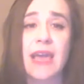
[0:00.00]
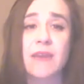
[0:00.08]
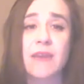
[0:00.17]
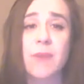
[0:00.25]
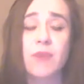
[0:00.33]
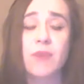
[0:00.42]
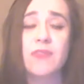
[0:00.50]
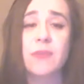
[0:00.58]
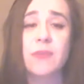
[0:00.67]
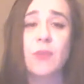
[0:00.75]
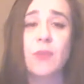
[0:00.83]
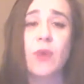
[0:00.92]
and both of
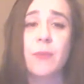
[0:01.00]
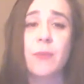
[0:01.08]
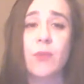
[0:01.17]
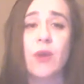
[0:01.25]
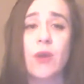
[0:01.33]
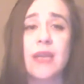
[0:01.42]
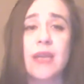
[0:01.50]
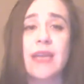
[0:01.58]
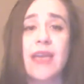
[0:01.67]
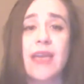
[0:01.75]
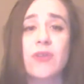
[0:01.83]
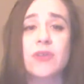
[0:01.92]
them have been working
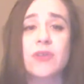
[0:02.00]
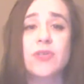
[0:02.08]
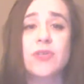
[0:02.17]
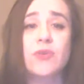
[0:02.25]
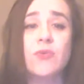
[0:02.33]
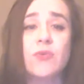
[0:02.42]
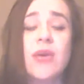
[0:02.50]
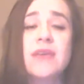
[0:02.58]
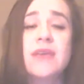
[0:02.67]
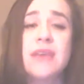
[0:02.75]
together to